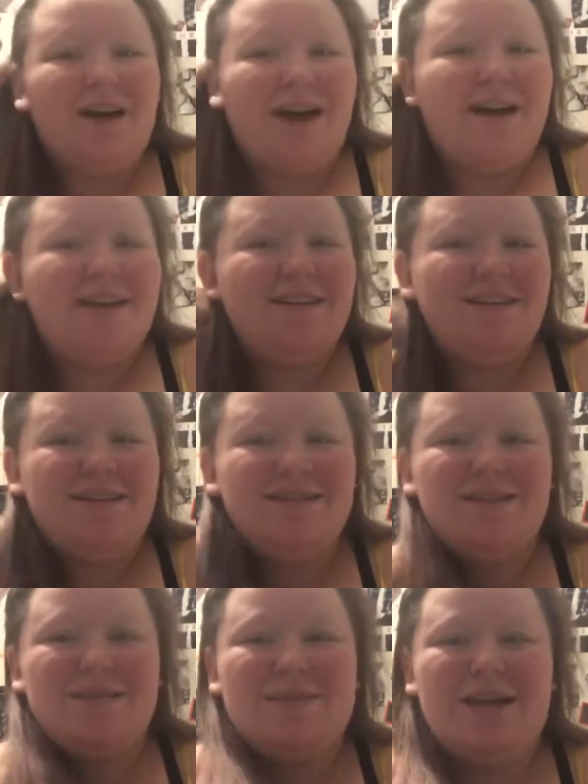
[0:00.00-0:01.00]
that
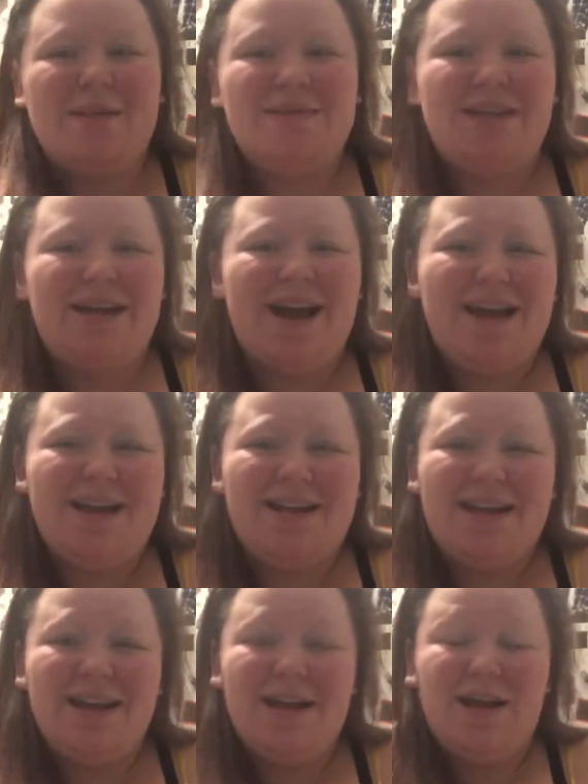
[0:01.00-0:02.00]
sometimes, and like I
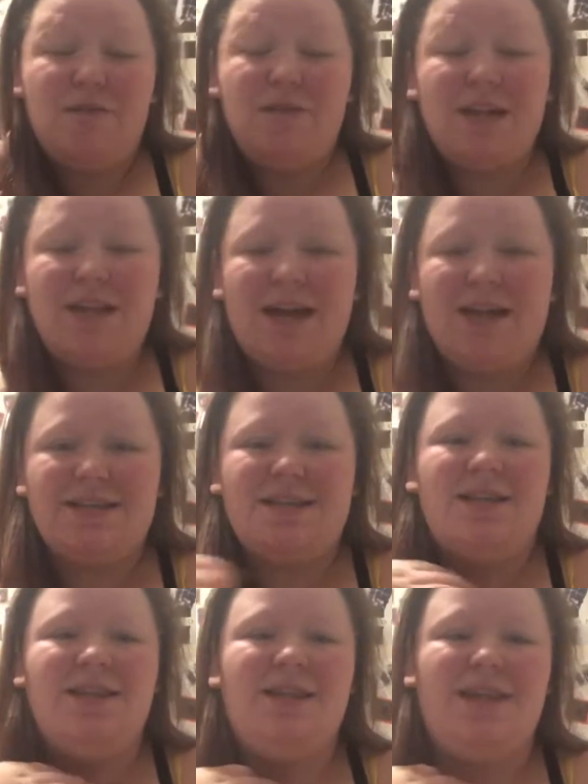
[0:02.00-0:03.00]
realize
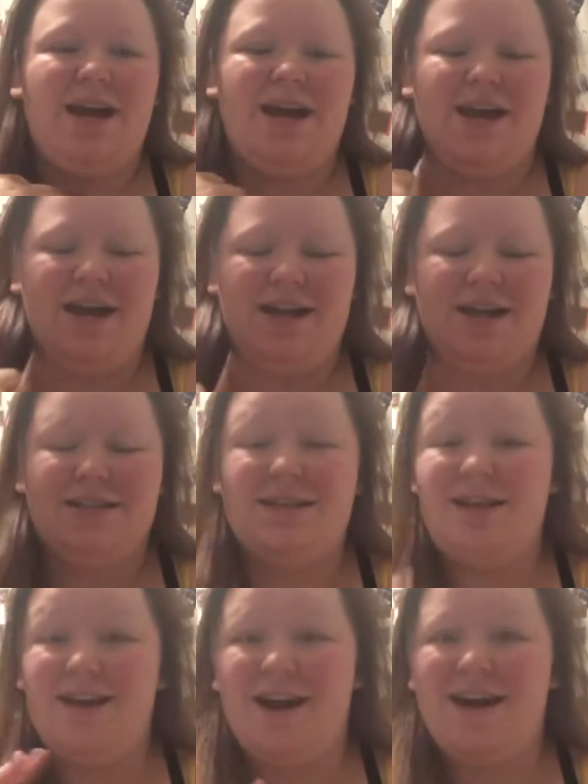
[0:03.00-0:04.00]
that I need
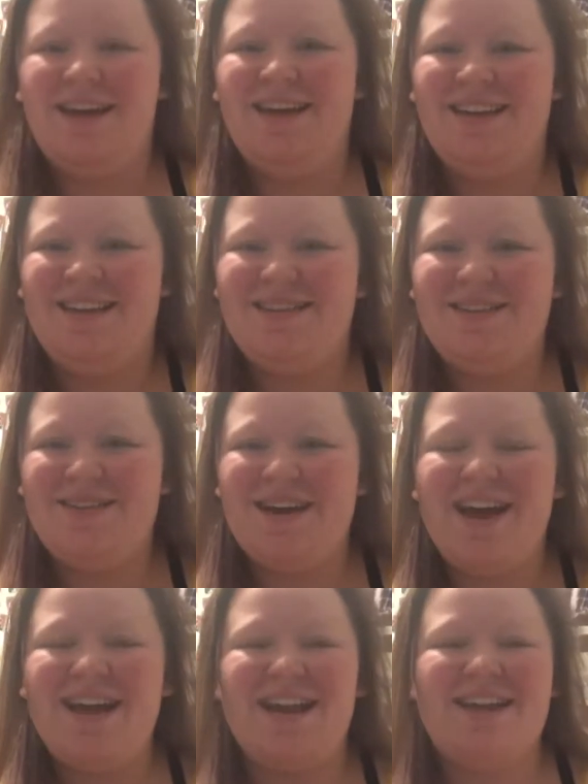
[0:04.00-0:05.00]
to not do
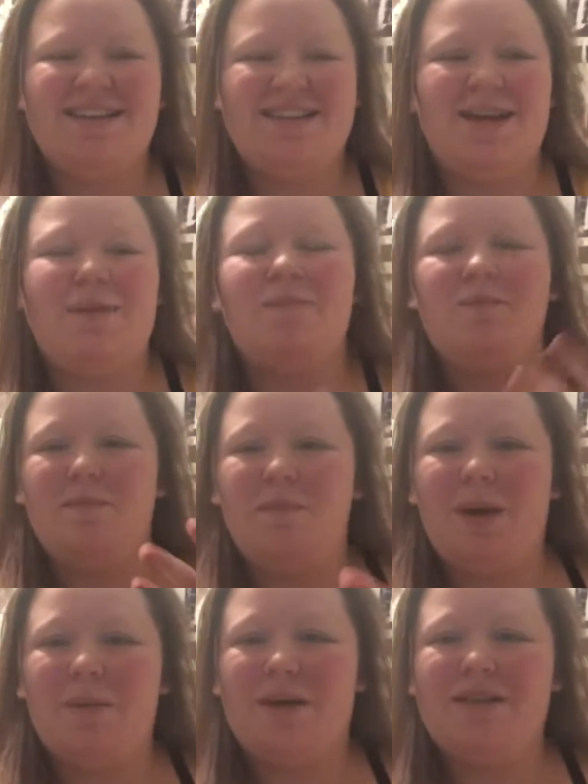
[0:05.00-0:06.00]
that, and I need to like
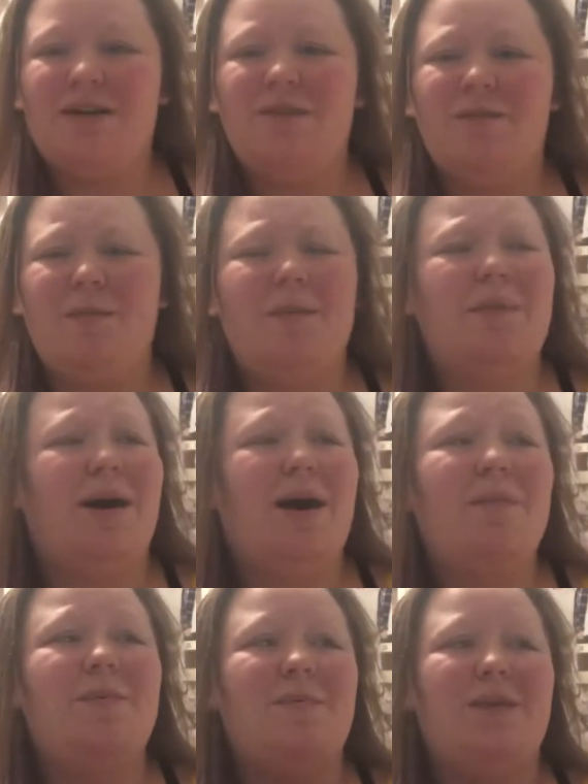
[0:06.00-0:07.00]
pick myself
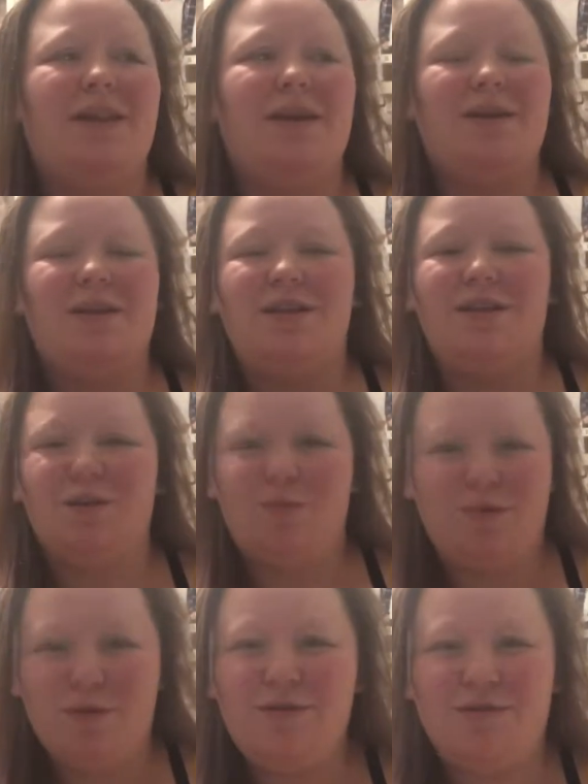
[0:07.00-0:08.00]
up and be like, you're
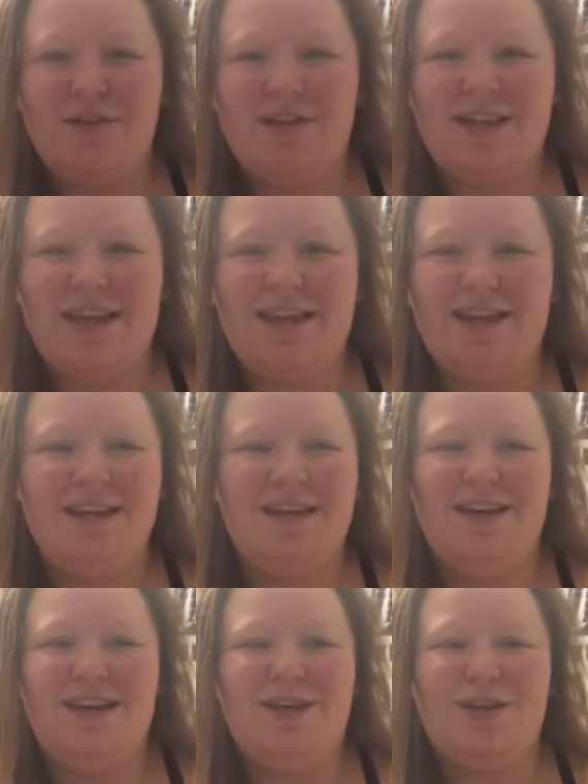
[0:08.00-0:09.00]
beautiful, like
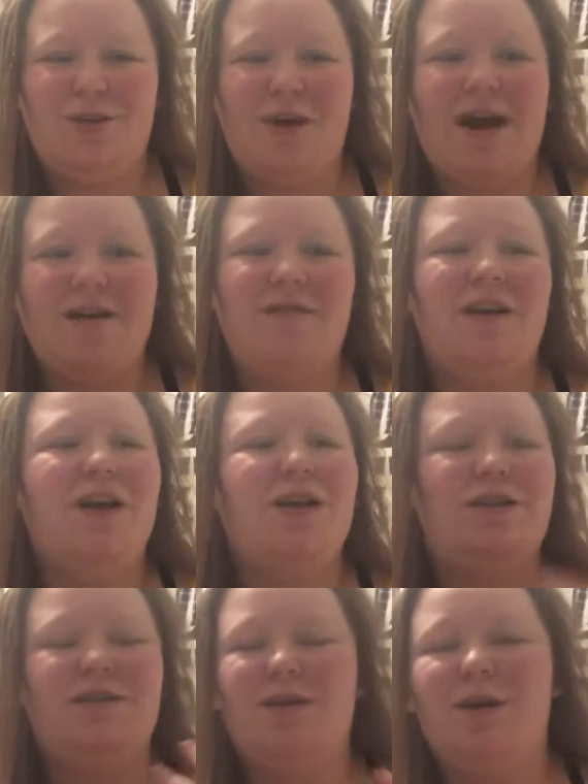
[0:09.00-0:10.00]
you have
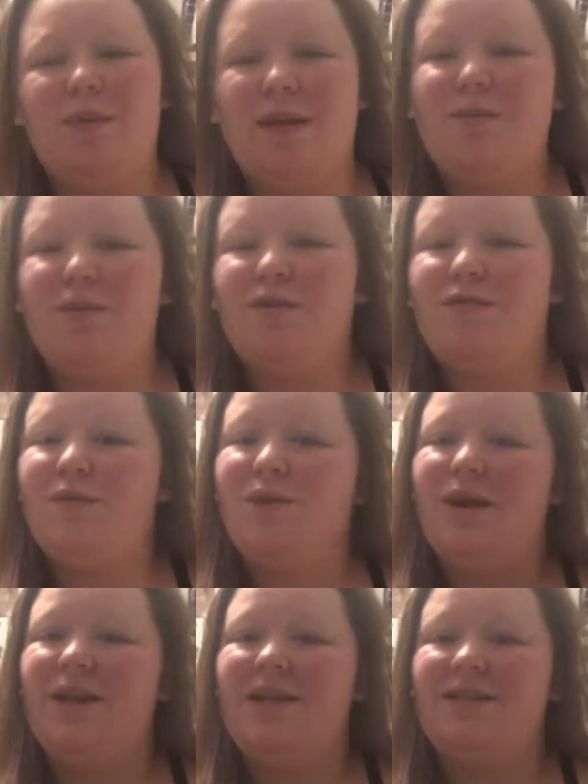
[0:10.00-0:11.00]
so many beautiful
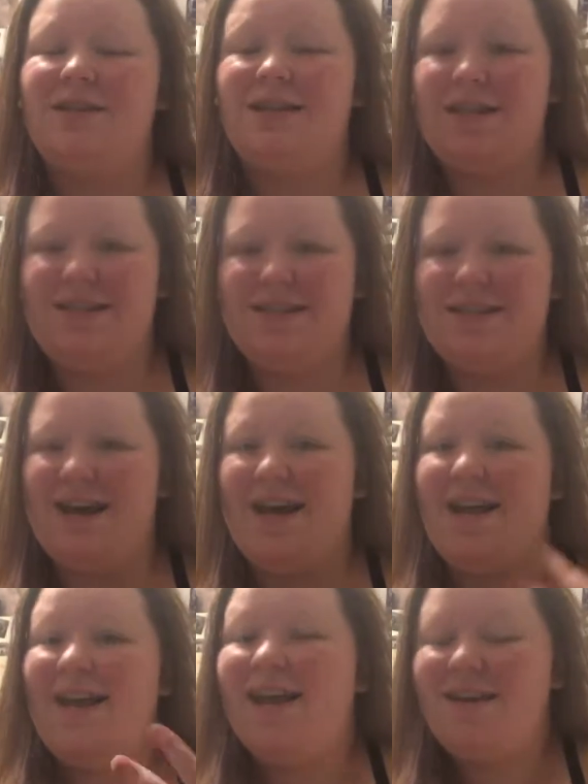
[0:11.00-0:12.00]
qualities on the
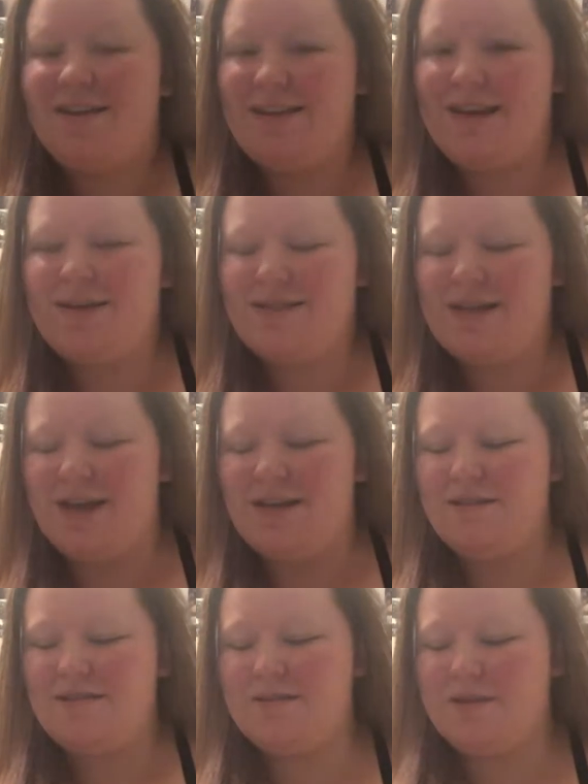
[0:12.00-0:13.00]
inside and on the outside.
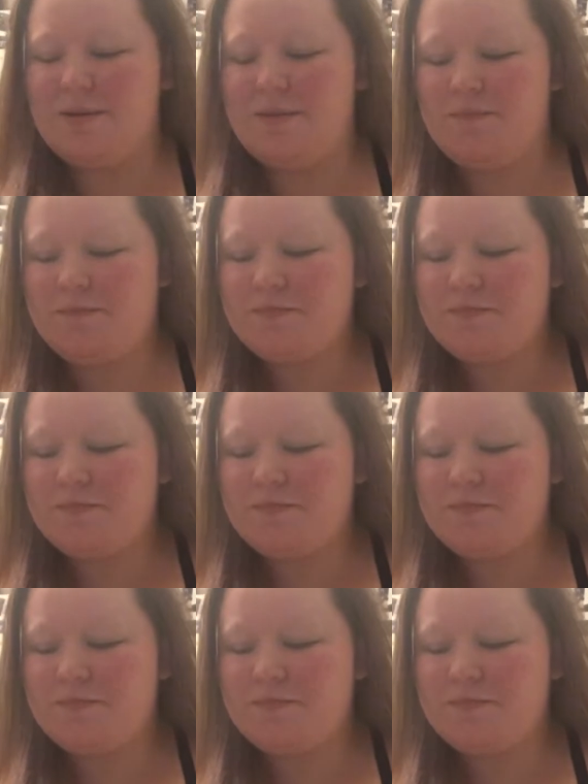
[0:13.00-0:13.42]
So